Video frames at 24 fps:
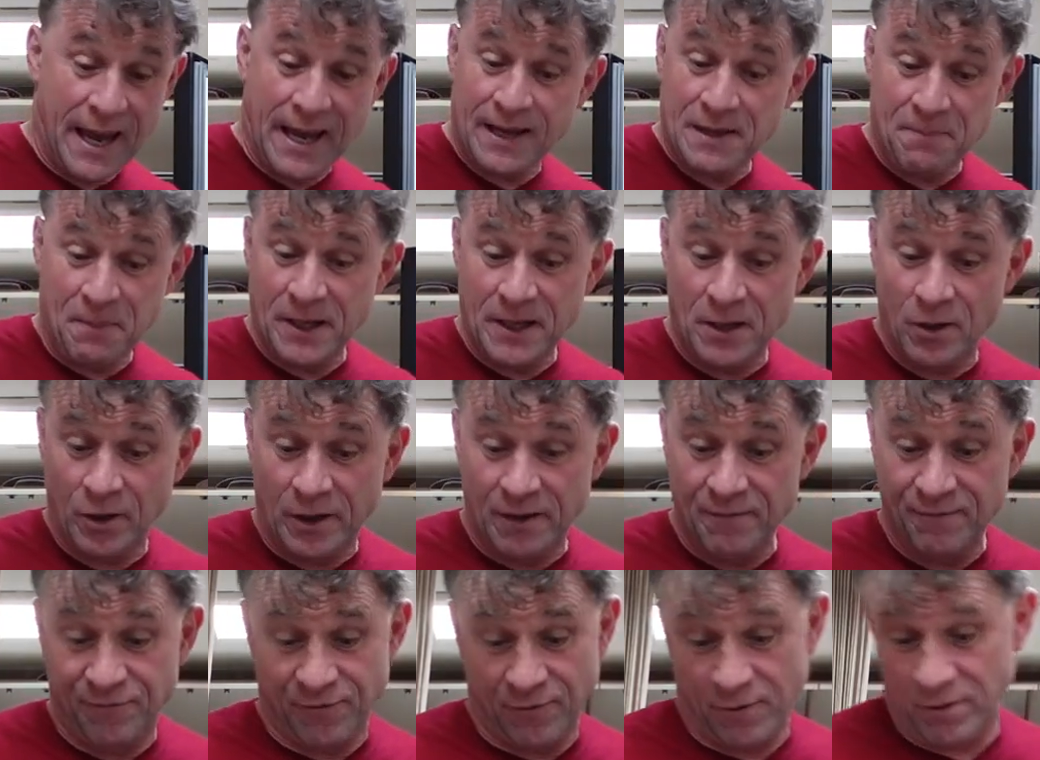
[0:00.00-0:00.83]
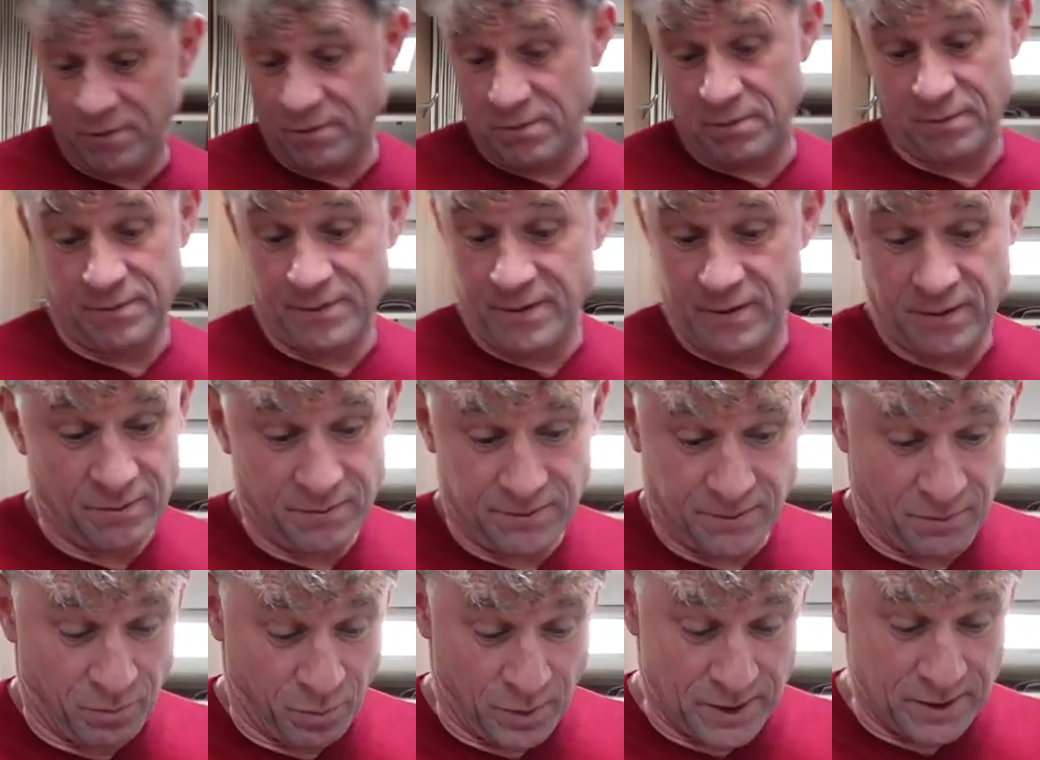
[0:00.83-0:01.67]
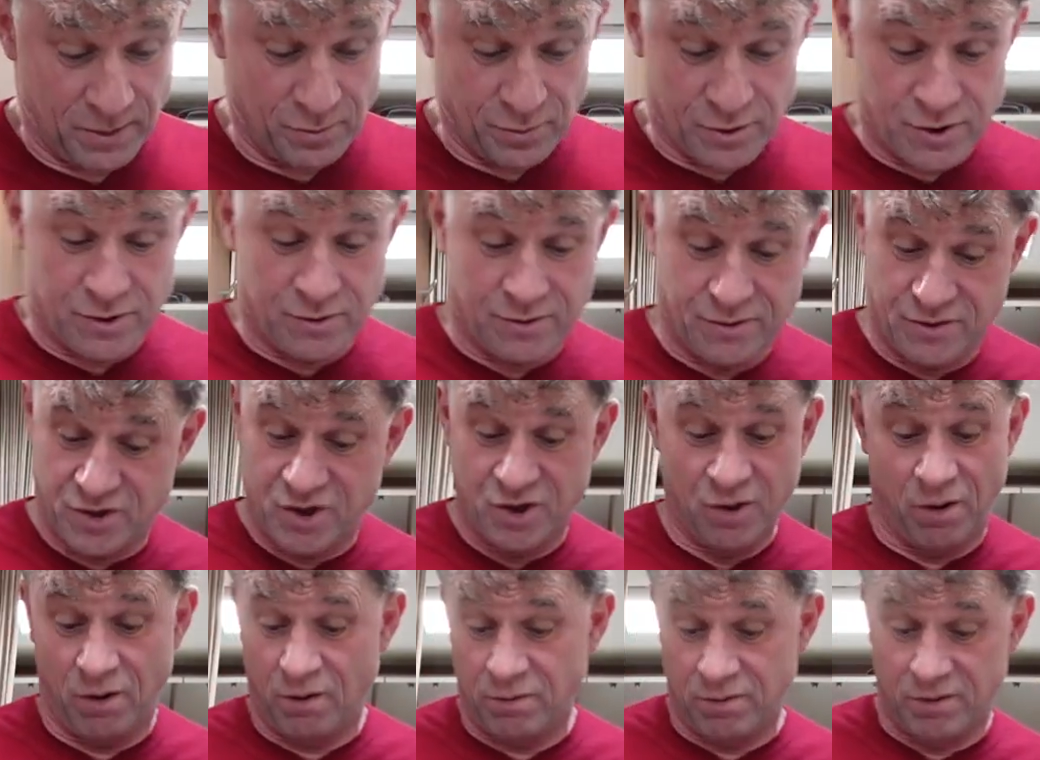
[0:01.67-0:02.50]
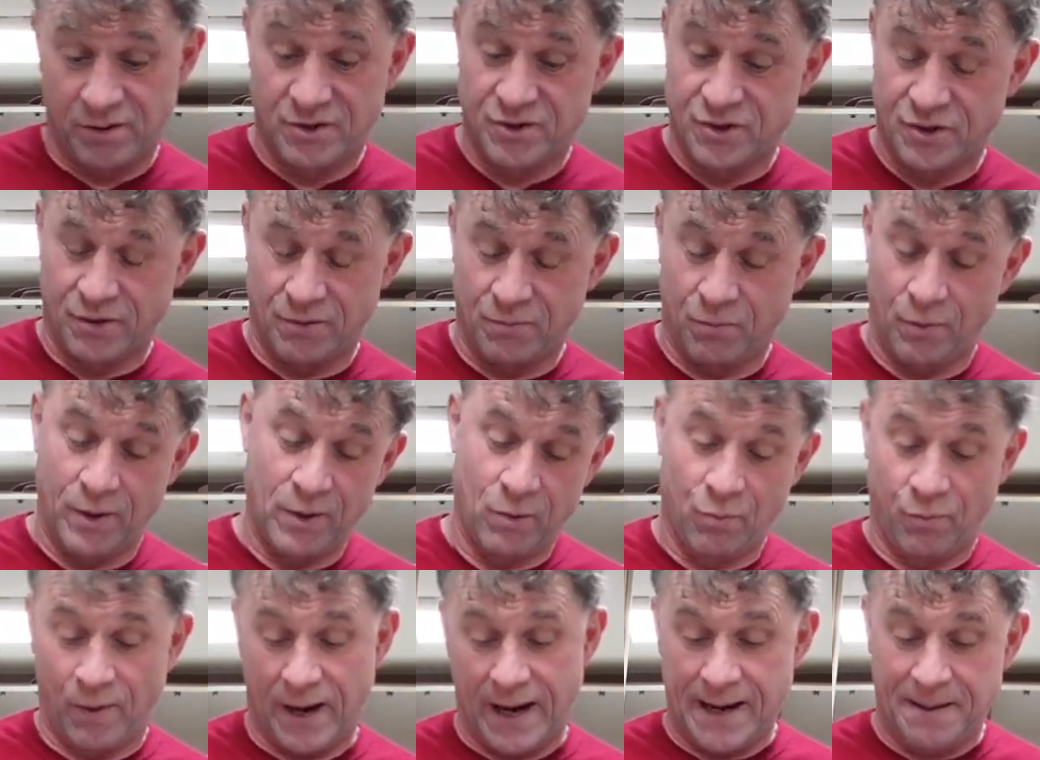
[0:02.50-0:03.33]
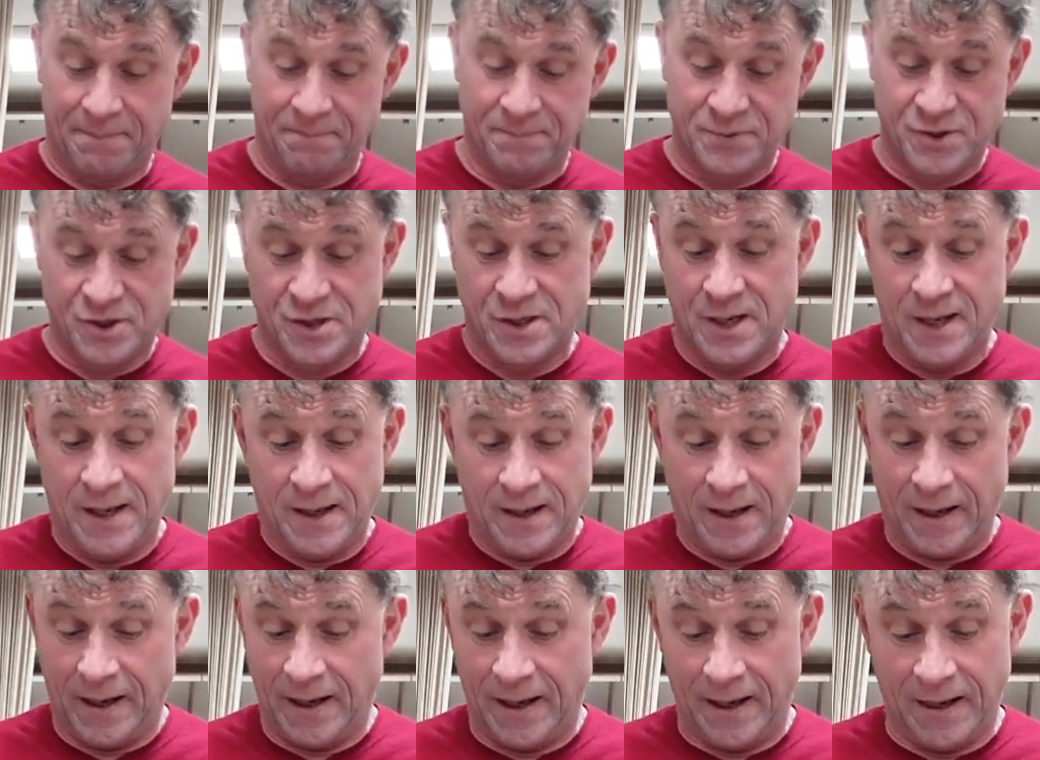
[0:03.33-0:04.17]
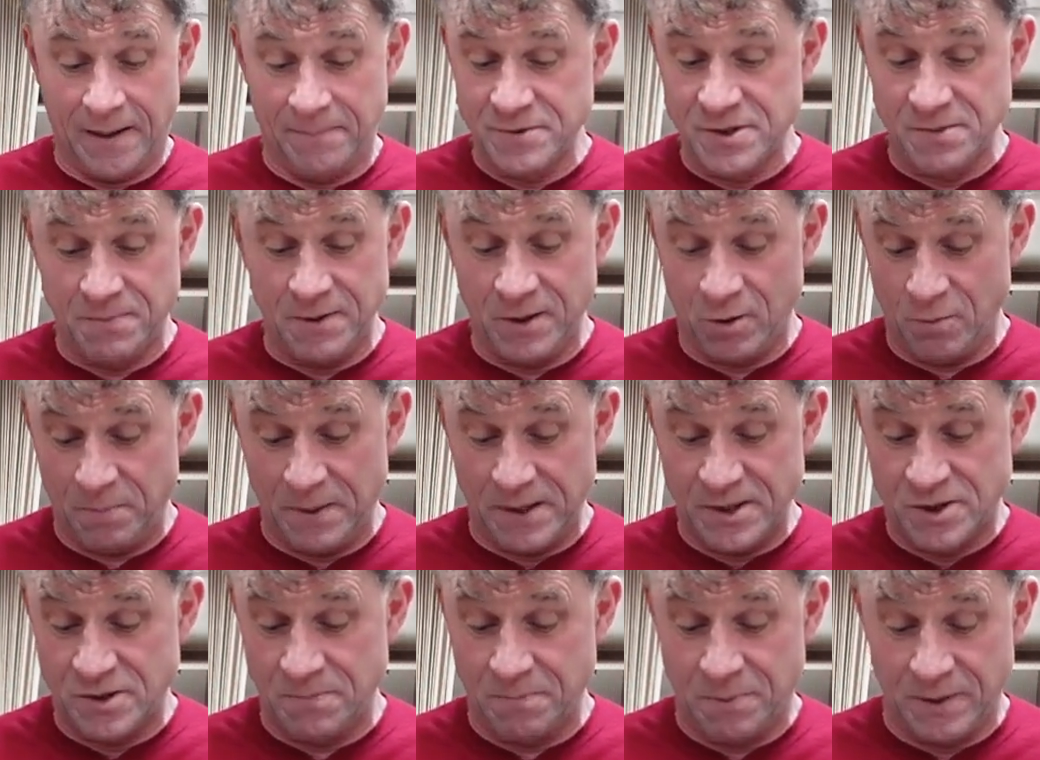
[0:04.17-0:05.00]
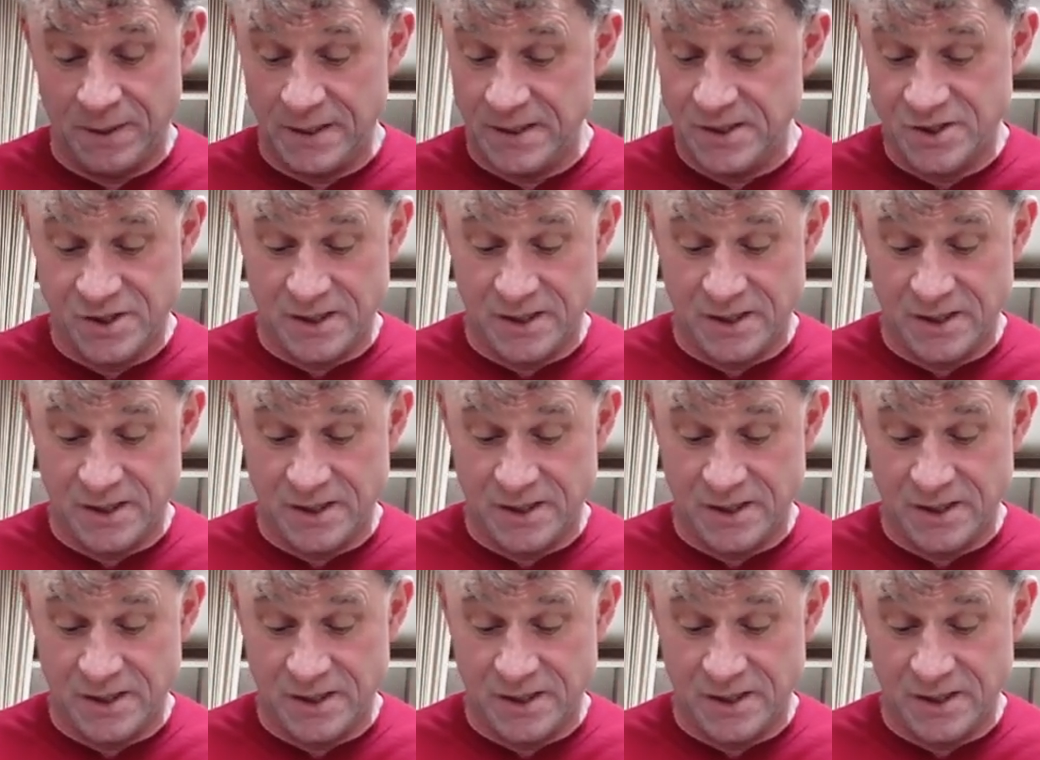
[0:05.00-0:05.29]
anybody looking for the wheel shocks, the wheel ramps, some little bits and pieces.